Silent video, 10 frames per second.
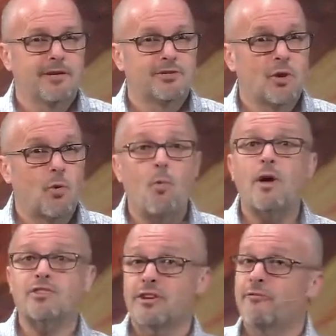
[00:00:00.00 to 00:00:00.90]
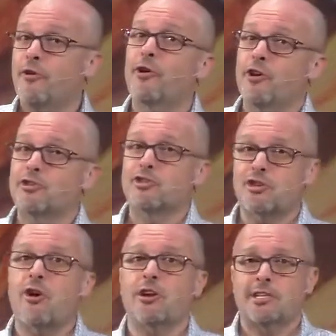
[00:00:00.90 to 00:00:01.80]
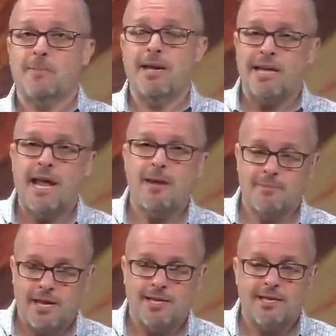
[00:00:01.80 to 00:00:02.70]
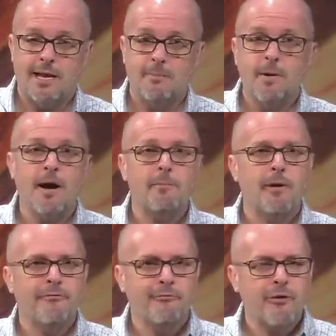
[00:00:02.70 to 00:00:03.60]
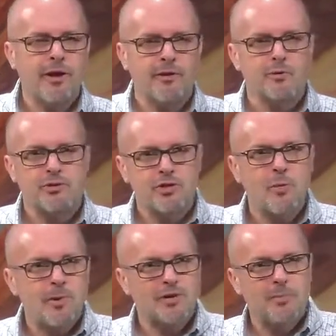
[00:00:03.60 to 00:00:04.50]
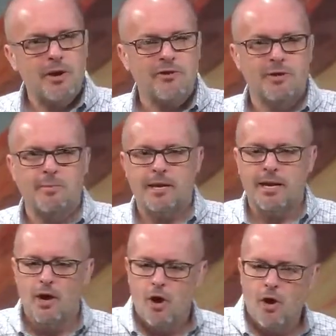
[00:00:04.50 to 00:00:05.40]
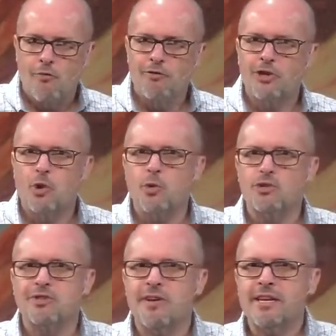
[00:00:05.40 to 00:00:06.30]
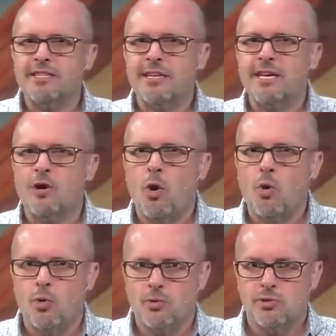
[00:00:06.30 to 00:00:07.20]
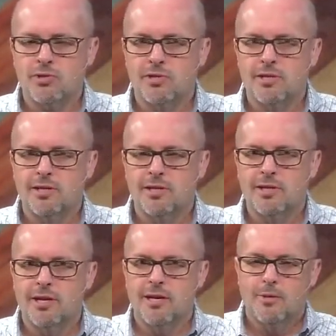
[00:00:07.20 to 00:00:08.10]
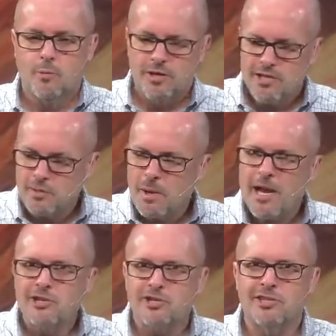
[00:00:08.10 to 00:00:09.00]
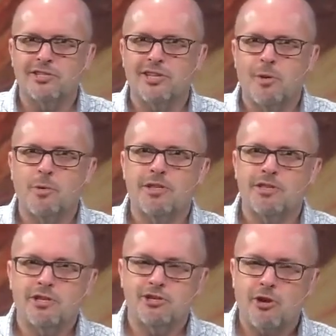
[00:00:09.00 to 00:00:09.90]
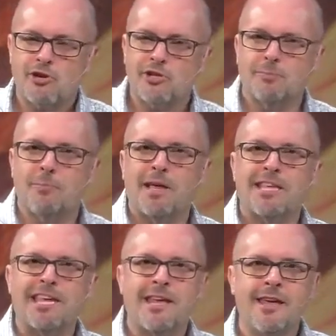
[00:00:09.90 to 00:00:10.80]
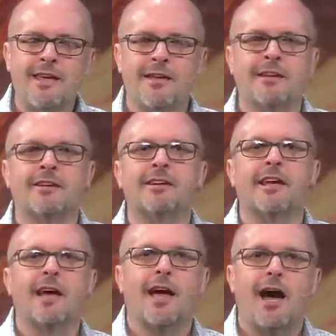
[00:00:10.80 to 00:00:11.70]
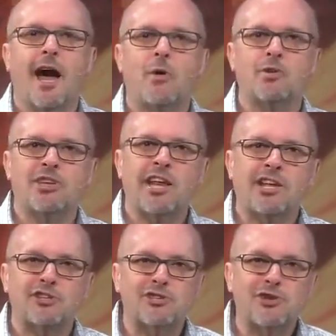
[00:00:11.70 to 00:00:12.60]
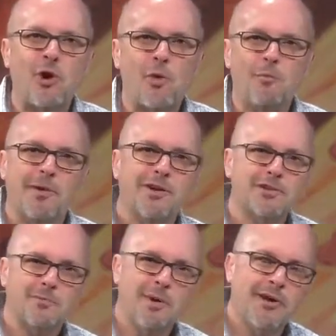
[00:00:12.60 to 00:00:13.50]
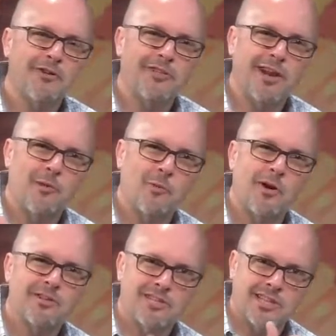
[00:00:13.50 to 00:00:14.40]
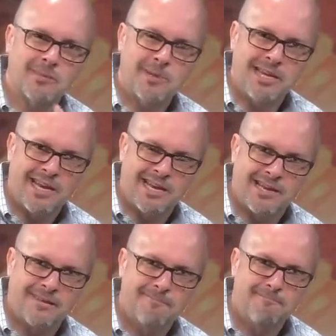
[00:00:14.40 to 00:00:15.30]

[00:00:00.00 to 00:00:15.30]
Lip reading: So it wasn't a very good start to my game that day, but my friend, who's so much better than me, over the course of 18 holes, with his patience and with his instruction, by the end, I was hitting so much better than I was at the beginning.